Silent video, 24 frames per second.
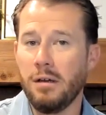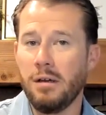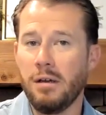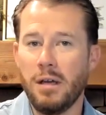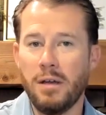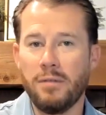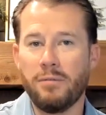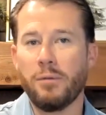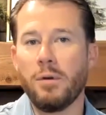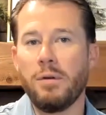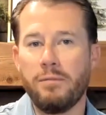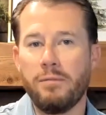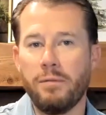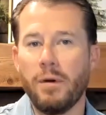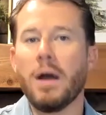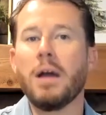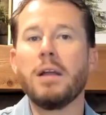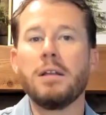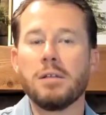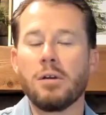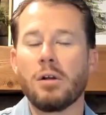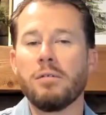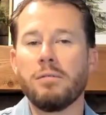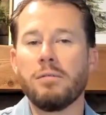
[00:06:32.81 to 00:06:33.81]
if we
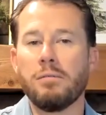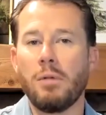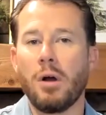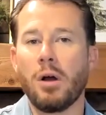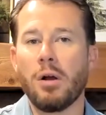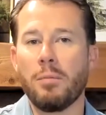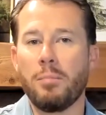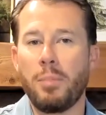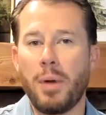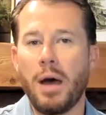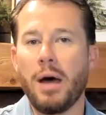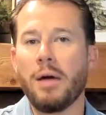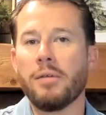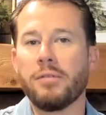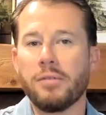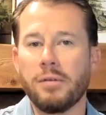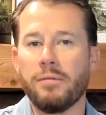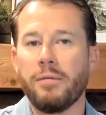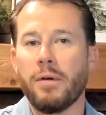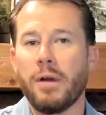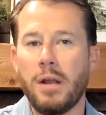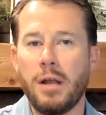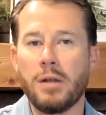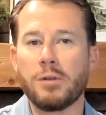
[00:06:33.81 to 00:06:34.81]
find our path to
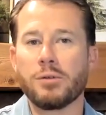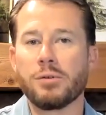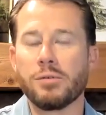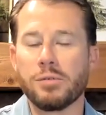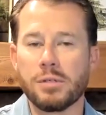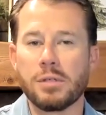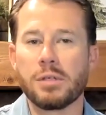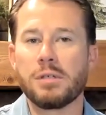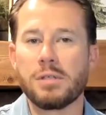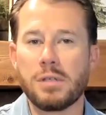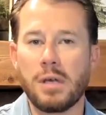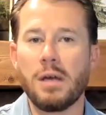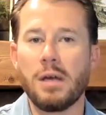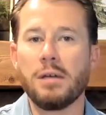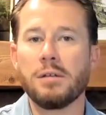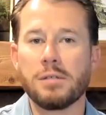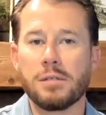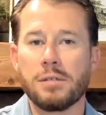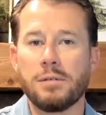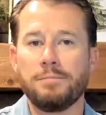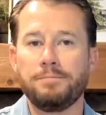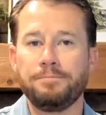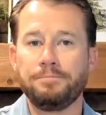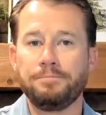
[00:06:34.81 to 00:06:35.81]
financial success,